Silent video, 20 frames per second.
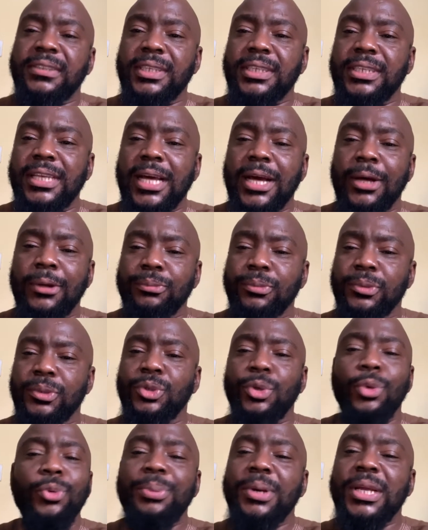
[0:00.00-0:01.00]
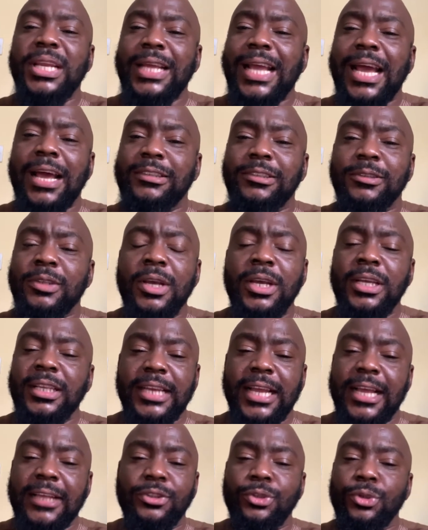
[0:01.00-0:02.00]
we're facing now,
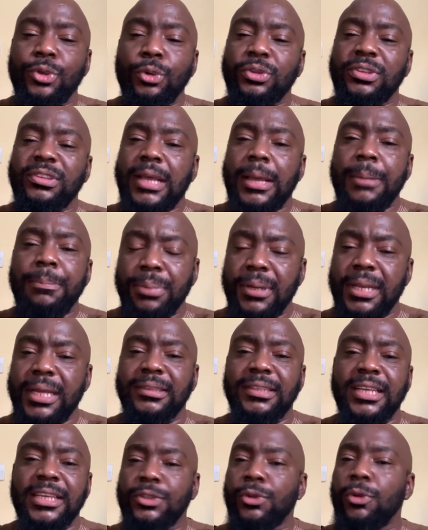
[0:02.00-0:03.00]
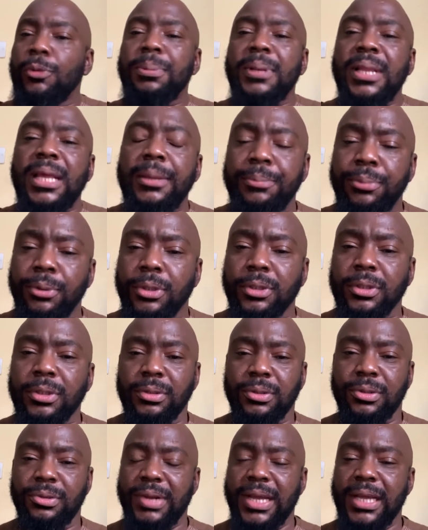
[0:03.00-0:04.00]
there's no template, there's no
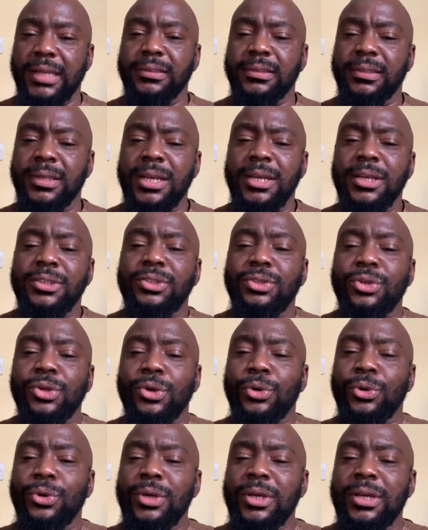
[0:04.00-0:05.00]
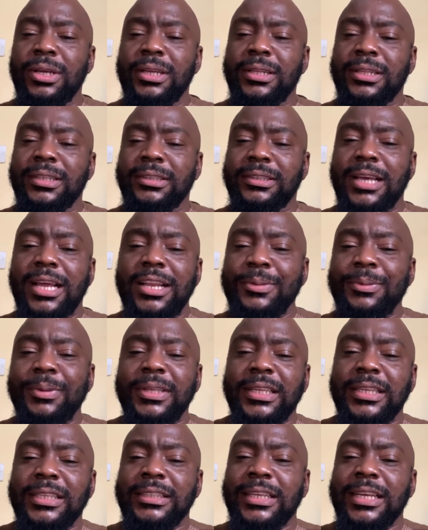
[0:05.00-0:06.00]
playbook, right? So
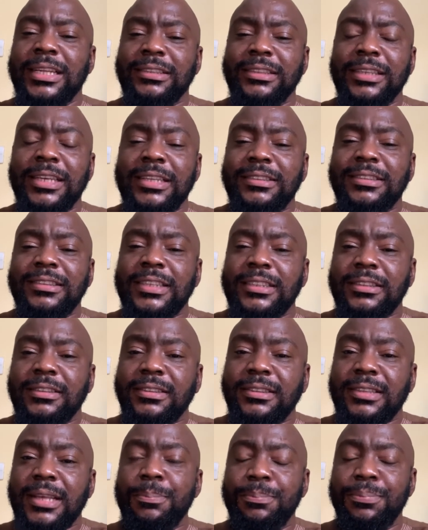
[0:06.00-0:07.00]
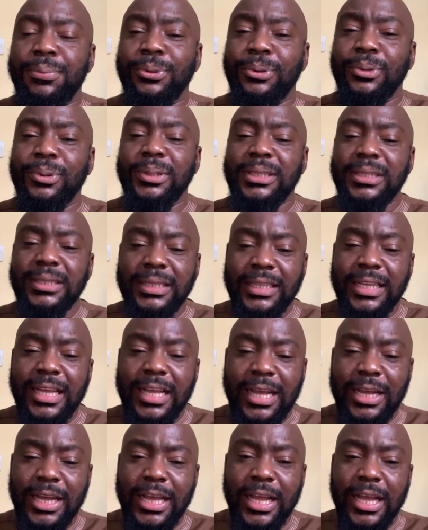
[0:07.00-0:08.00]
it's simple.
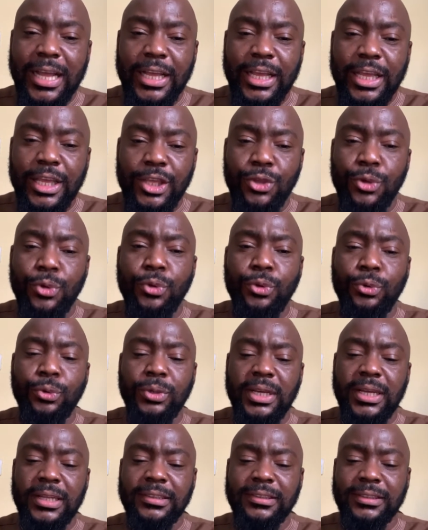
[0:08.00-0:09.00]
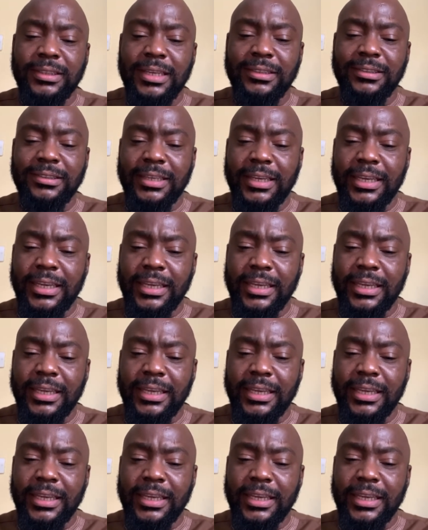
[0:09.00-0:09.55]
It's